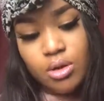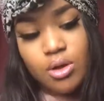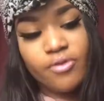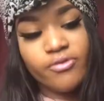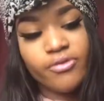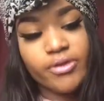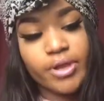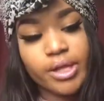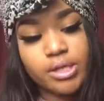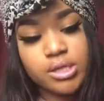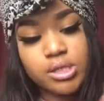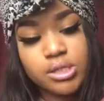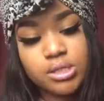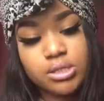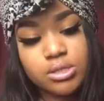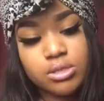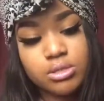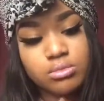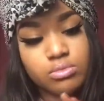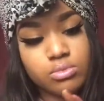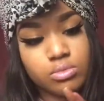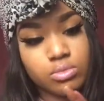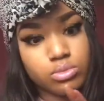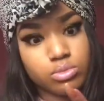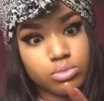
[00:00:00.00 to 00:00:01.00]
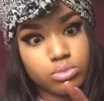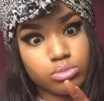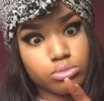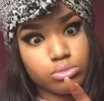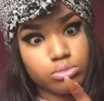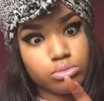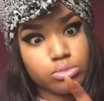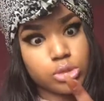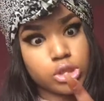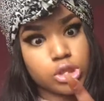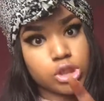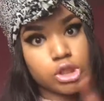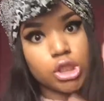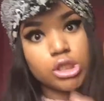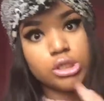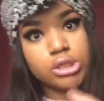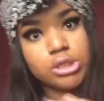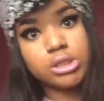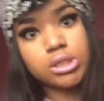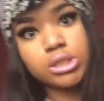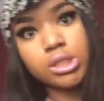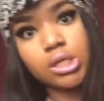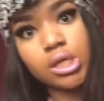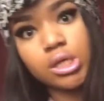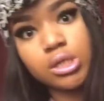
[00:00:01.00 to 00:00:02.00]
I feel like this is...
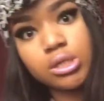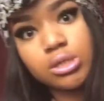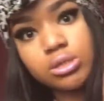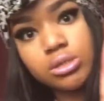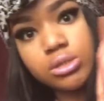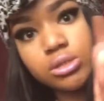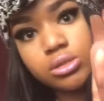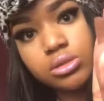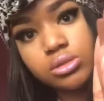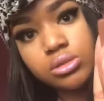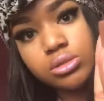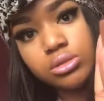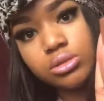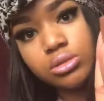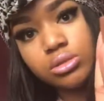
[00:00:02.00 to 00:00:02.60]
Jesus.